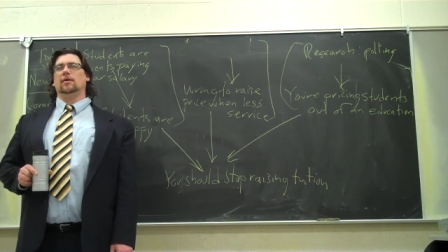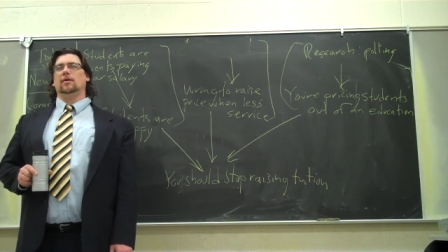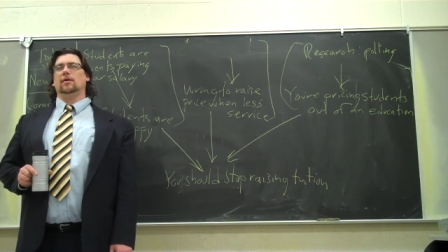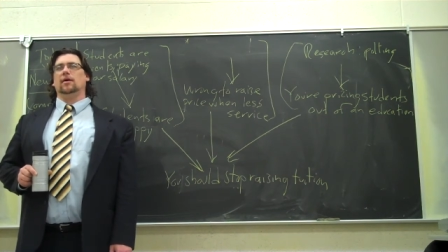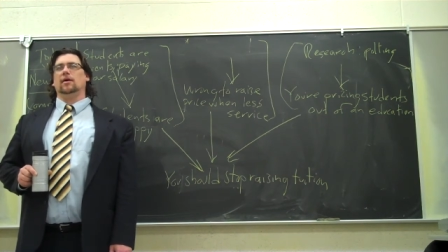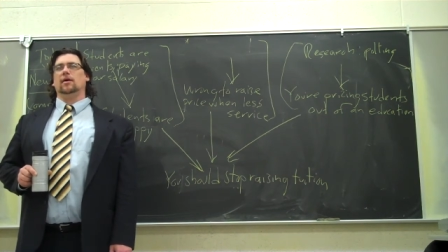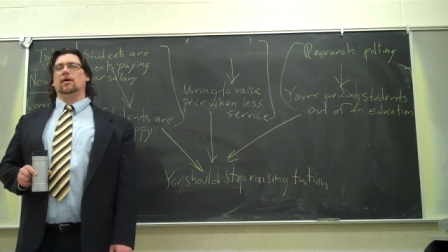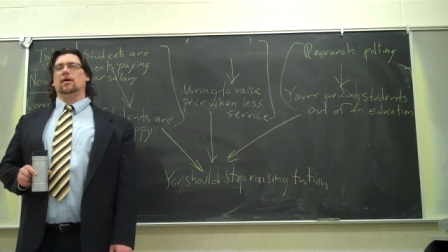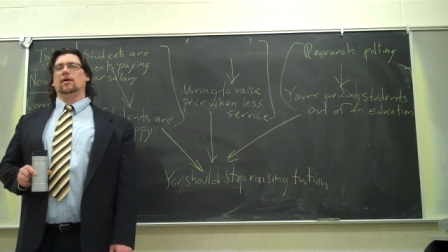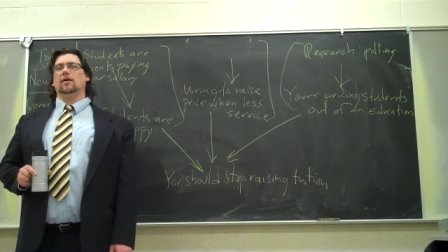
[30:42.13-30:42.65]

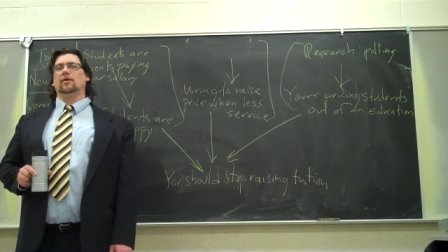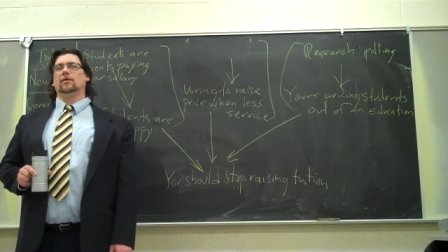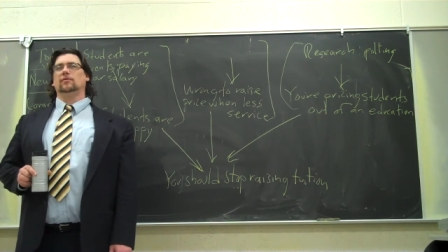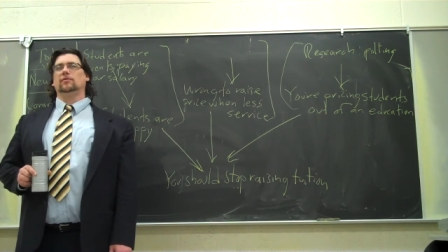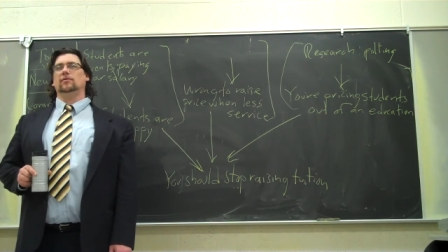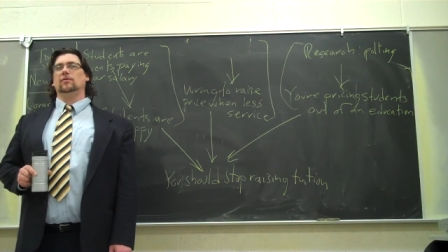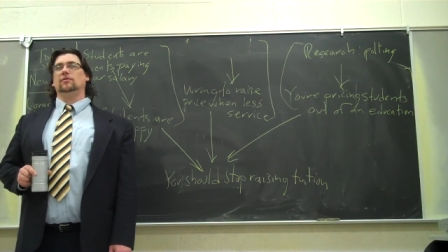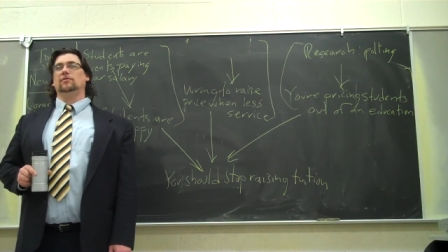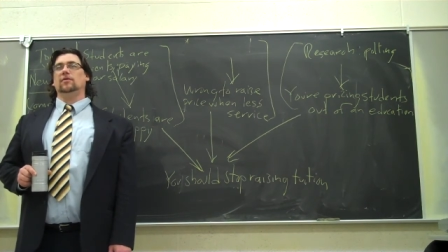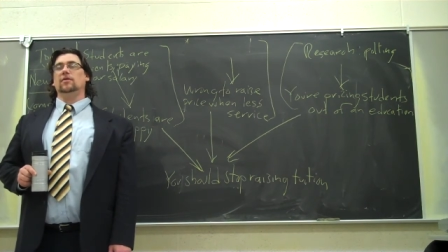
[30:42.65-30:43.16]
Yeah.
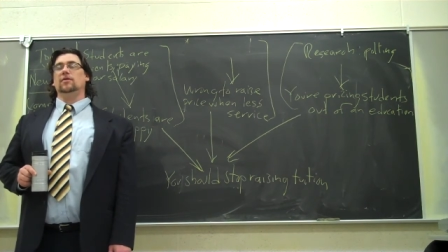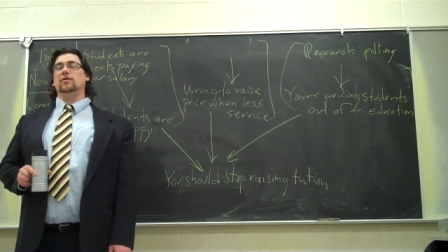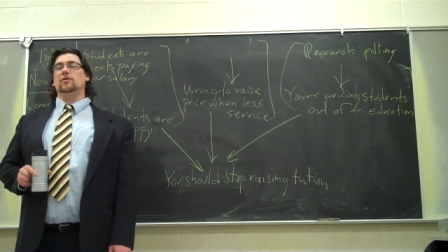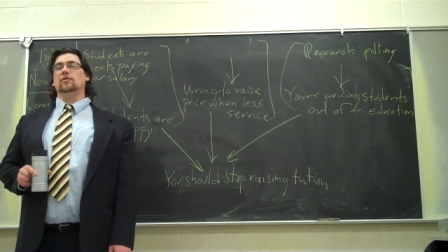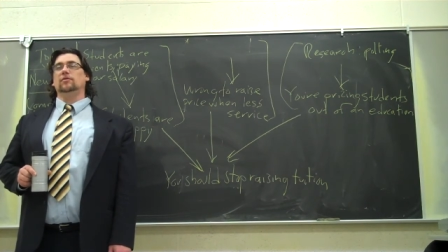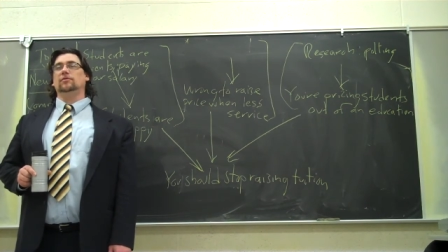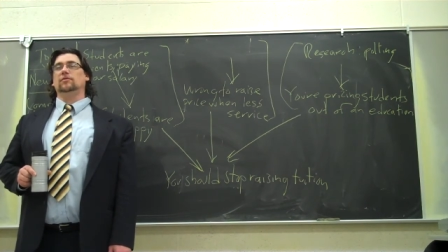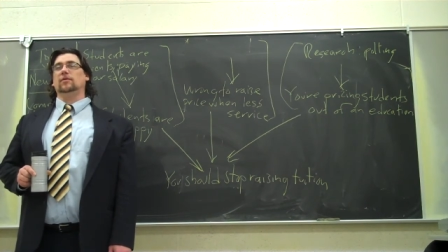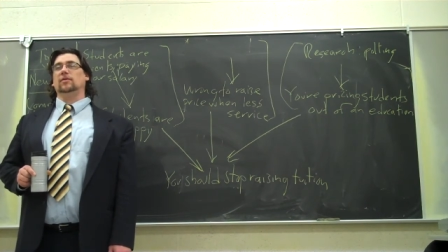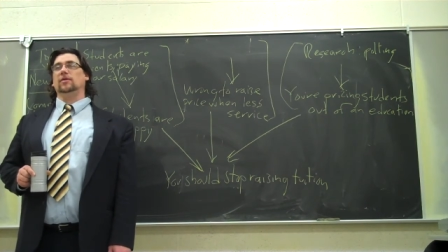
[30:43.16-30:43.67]
So you see the
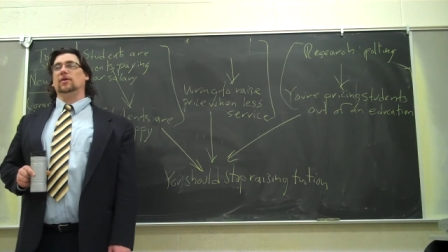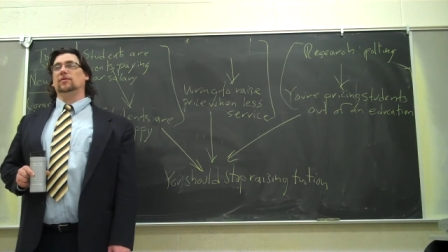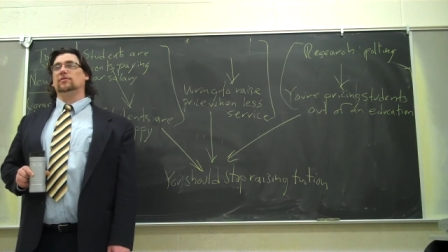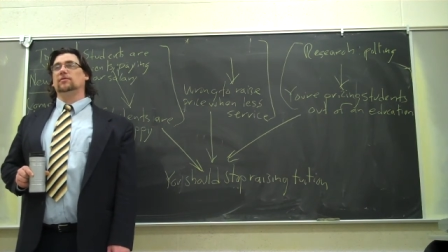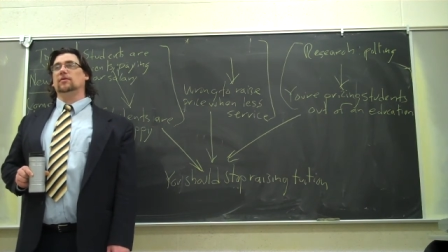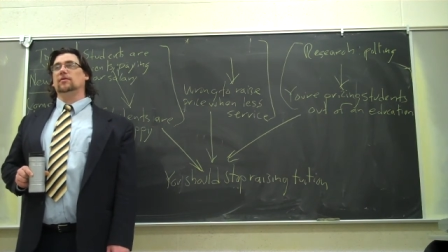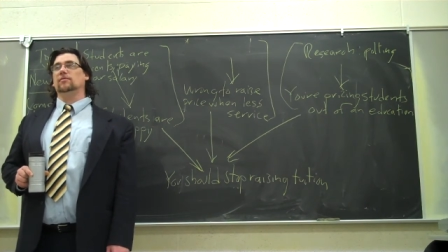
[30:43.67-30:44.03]
usefulness